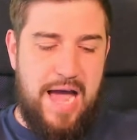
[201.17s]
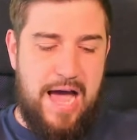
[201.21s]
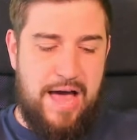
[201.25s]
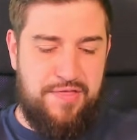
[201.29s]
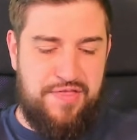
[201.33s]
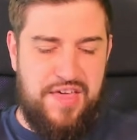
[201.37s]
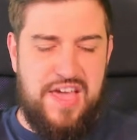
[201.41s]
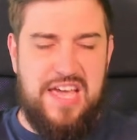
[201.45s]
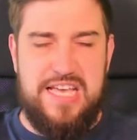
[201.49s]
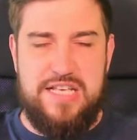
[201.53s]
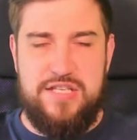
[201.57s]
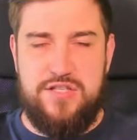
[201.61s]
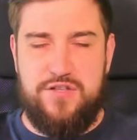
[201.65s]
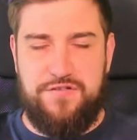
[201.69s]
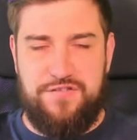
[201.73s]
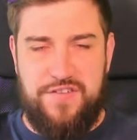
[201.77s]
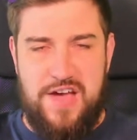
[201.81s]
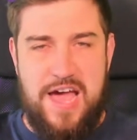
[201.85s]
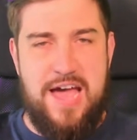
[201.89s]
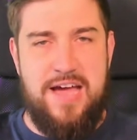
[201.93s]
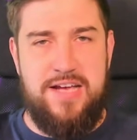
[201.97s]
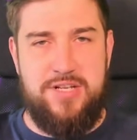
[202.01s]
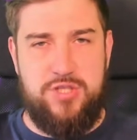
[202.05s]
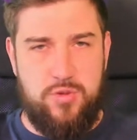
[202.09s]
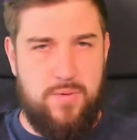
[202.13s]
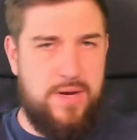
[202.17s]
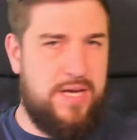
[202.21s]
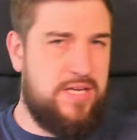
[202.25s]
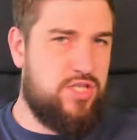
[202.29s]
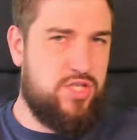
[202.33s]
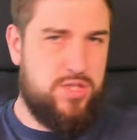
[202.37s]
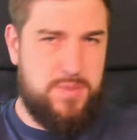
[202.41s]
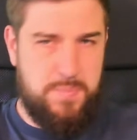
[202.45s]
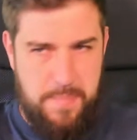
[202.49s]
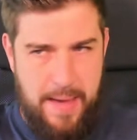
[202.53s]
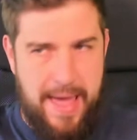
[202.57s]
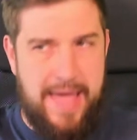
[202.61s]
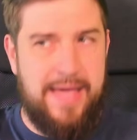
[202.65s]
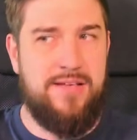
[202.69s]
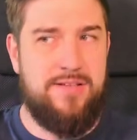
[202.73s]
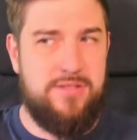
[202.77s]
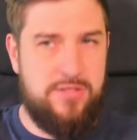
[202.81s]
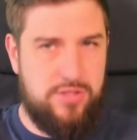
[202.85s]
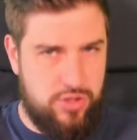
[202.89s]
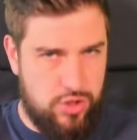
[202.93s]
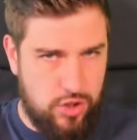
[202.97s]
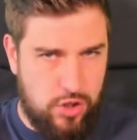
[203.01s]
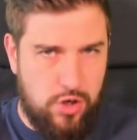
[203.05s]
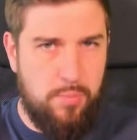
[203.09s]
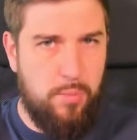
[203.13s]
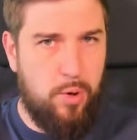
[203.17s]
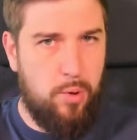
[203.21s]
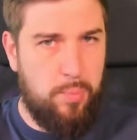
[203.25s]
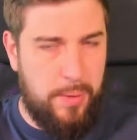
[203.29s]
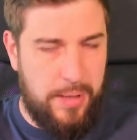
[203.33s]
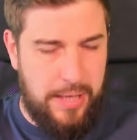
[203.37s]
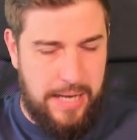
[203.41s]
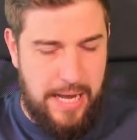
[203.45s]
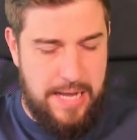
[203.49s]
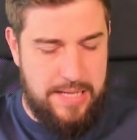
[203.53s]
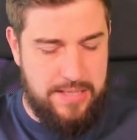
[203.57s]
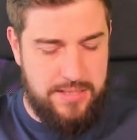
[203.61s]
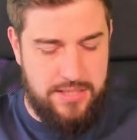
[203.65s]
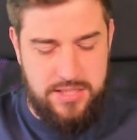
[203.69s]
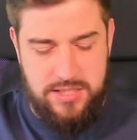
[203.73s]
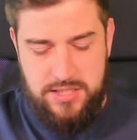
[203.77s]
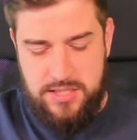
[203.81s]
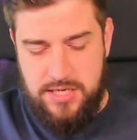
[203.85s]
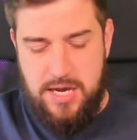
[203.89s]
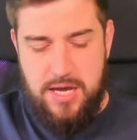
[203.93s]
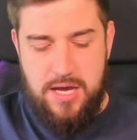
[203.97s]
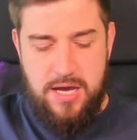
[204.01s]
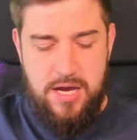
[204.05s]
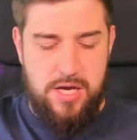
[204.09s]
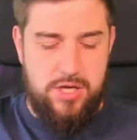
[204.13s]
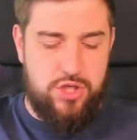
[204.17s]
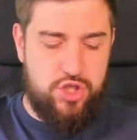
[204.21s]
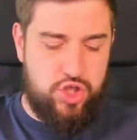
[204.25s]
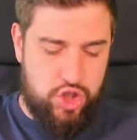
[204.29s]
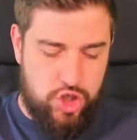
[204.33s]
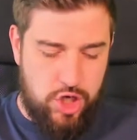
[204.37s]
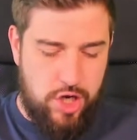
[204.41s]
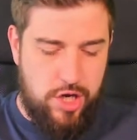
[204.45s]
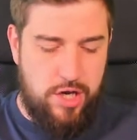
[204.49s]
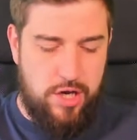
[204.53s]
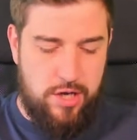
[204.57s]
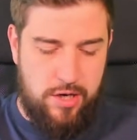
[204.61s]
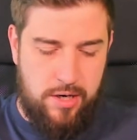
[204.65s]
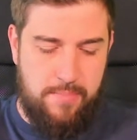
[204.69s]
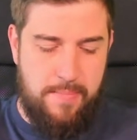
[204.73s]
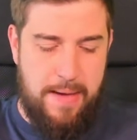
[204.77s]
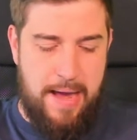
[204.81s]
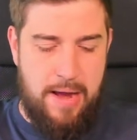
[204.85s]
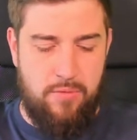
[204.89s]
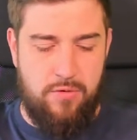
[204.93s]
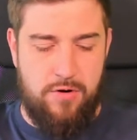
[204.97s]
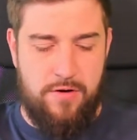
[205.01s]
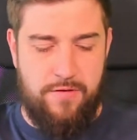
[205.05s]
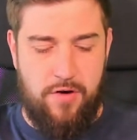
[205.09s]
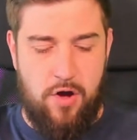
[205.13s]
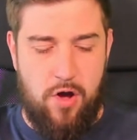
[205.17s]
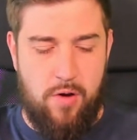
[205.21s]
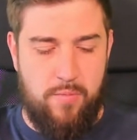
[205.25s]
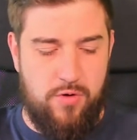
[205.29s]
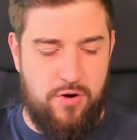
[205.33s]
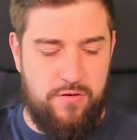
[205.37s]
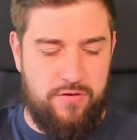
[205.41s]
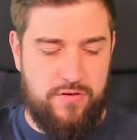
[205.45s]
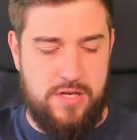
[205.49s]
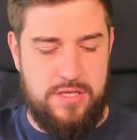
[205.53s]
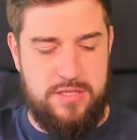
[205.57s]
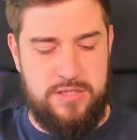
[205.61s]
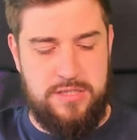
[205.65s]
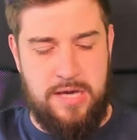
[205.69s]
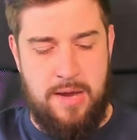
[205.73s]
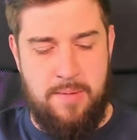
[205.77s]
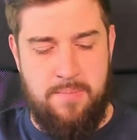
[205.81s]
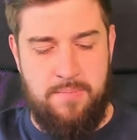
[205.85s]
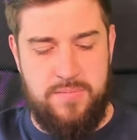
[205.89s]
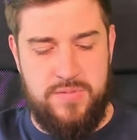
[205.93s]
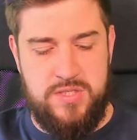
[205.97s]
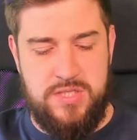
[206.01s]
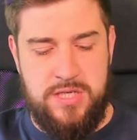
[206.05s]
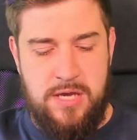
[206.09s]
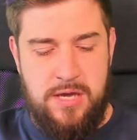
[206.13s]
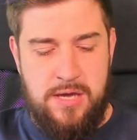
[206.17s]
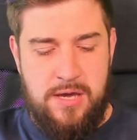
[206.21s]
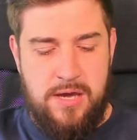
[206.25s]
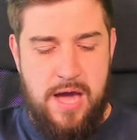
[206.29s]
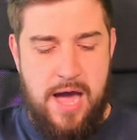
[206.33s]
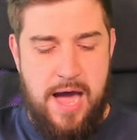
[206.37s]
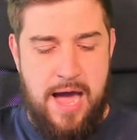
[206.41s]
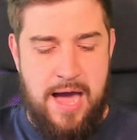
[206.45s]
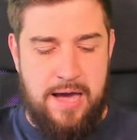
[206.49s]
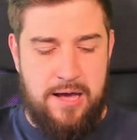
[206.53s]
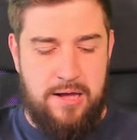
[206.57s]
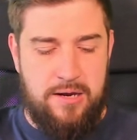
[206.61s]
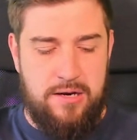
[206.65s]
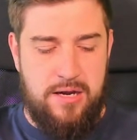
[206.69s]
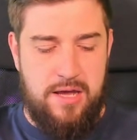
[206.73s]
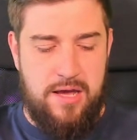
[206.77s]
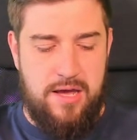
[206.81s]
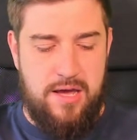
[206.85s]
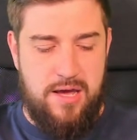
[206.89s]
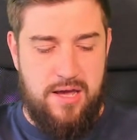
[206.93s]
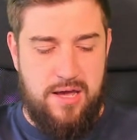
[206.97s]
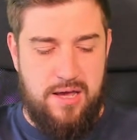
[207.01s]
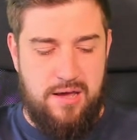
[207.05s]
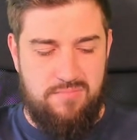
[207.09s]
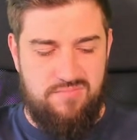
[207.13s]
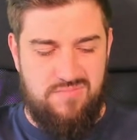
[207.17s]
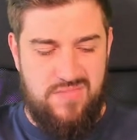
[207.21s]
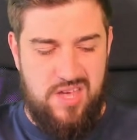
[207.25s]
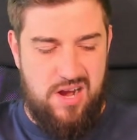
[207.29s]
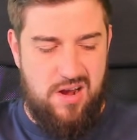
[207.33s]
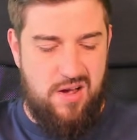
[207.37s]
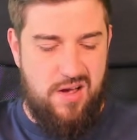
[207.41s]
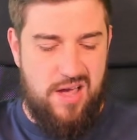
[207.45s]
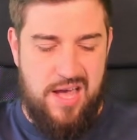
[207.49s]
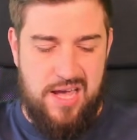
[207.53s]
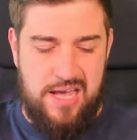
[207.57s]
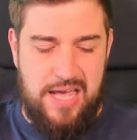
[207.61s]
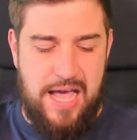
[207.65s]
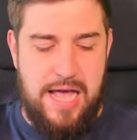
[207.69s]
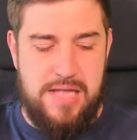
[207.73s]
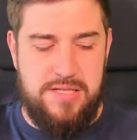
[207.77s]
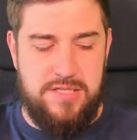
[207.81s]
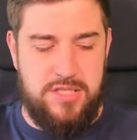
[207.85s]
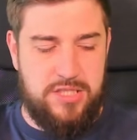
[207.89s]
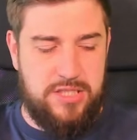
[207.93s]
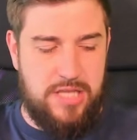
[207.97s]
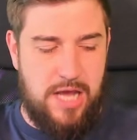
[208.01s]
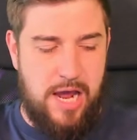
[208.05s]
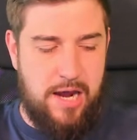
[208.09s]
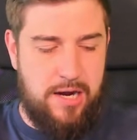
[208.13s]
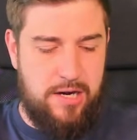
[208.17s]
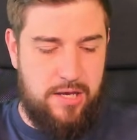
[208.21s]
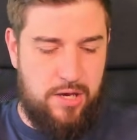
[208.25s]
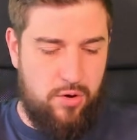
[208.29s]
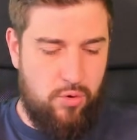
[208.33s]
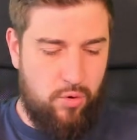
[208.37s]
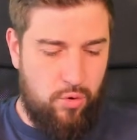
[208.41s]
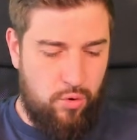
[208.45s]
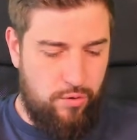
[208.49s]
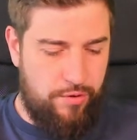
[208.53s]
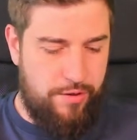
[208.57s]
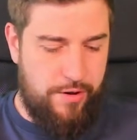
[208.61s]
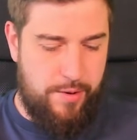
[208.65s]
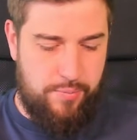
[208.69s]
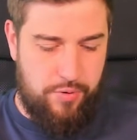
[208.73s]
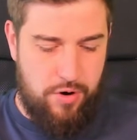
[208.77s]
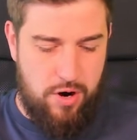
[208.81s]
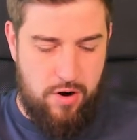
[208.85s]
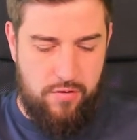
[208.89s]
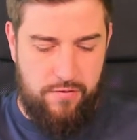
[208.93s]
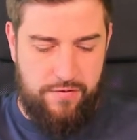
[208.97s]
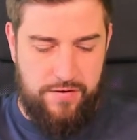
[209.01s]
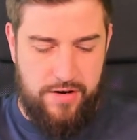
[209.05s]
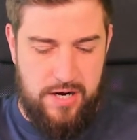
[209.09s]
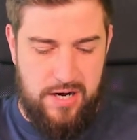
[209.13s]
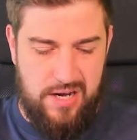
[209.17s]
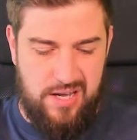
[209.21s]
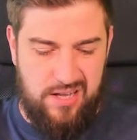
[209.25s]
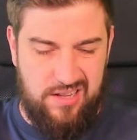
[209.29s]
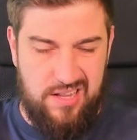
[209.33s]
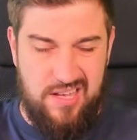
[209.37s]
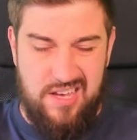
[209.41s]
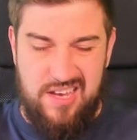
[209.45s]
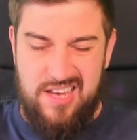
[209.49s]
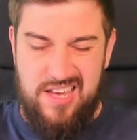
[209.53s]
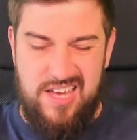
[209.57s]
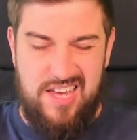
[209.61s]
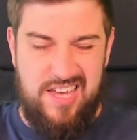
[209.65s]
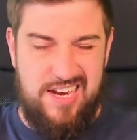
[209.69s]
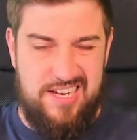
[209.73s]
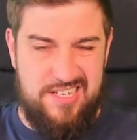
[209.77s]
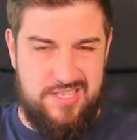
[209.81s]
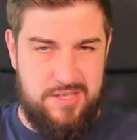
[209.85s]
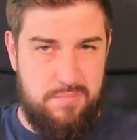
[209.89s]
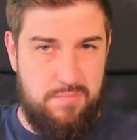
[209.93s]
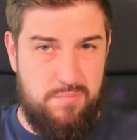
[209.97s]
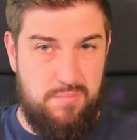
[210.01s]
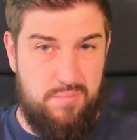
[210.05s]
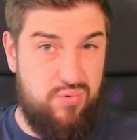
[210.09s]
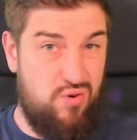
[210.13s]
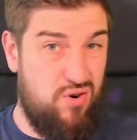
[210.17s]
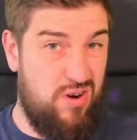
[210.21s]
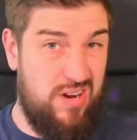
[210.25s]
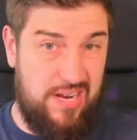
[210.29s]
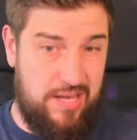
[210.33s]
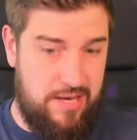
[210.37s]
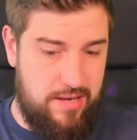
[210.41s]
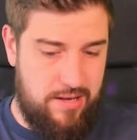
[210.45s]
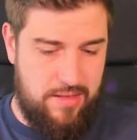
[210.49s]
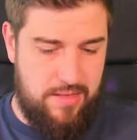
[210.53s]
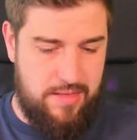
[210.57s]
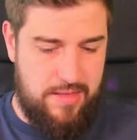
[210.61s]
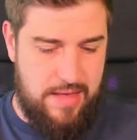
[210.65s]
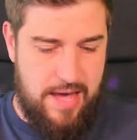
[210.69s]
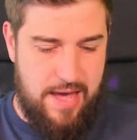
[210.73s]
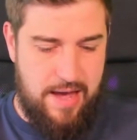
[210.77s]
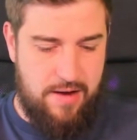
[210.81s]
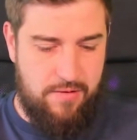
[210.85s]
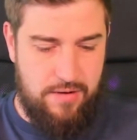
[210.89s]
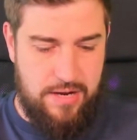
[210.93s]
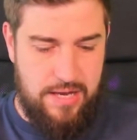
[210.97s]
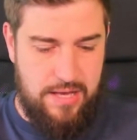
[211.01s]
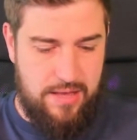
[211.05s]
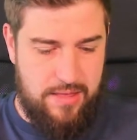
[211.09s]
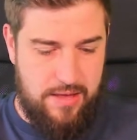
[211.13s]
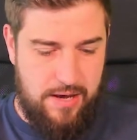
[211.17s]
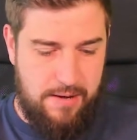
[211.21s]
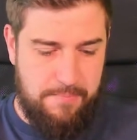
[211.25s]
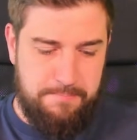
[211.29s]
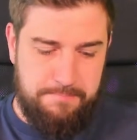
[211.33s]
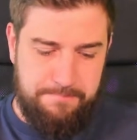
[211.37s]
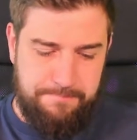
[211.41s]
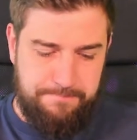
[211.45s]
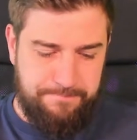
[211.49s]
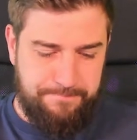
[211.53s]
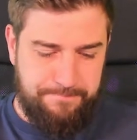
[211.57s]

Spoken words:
I think it's fair to expect to come up against a certain amount of Armour of Contempt. And, you know, against any other profile, it isn't brilliant there either.